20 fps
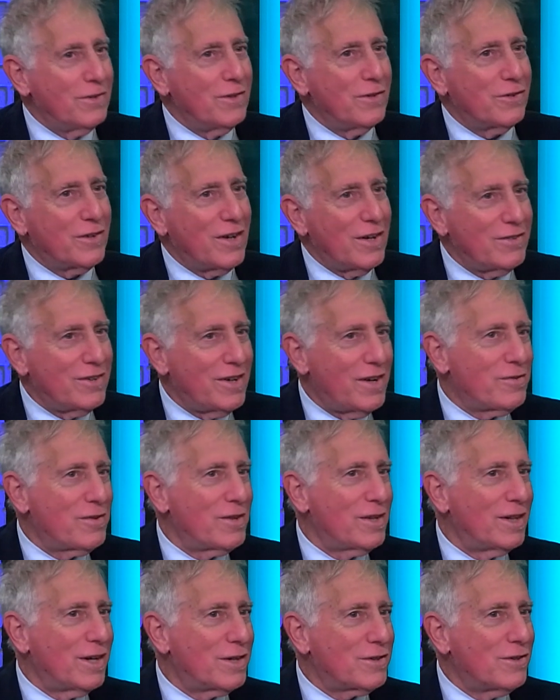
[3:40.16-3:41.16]
in this case, after
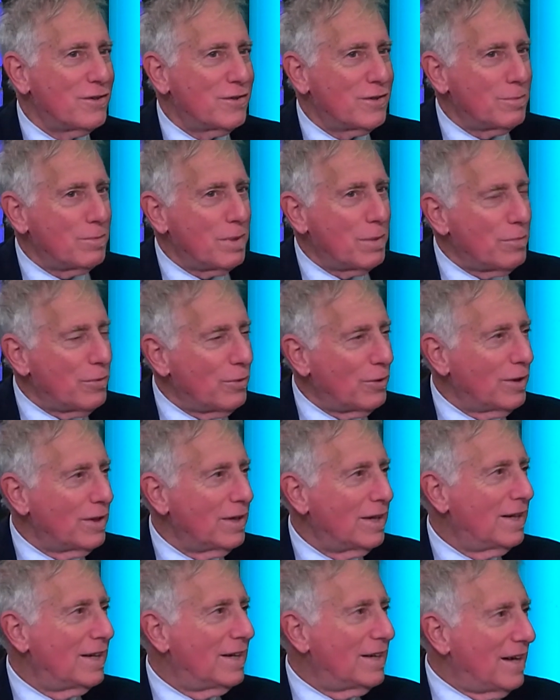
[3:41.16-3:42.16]
the election is the mabul,
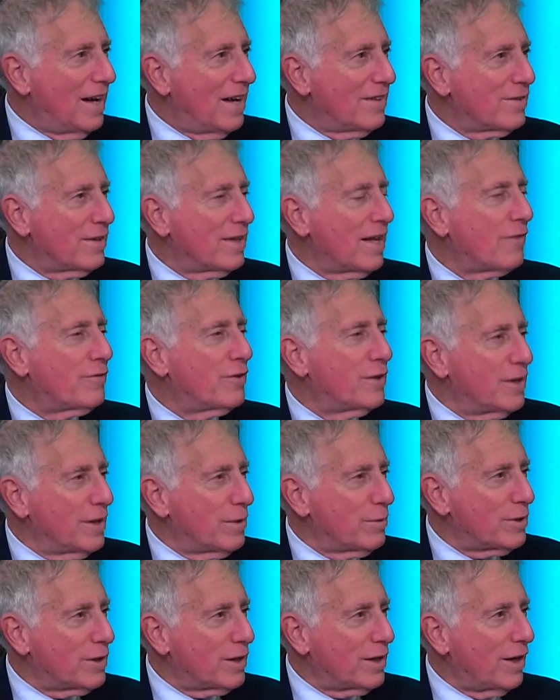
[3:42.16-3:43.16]
and so they'll have to deal
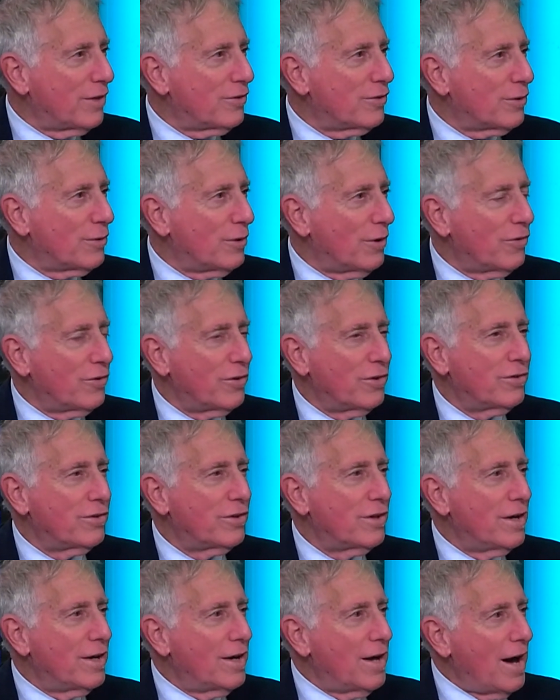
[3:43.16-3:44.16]
with the consequences.
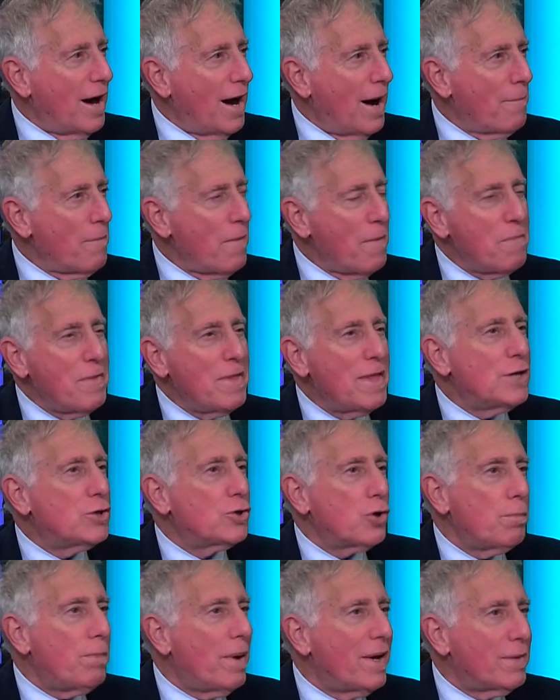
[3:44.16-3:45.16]
They
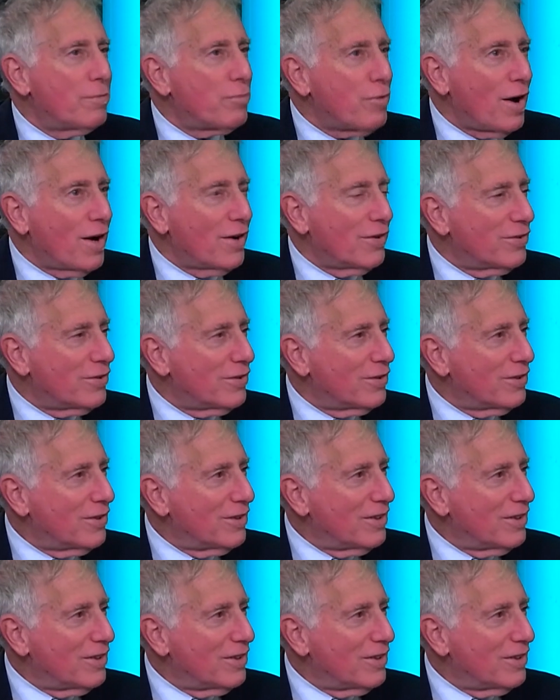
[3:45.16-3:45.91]
should pay a price.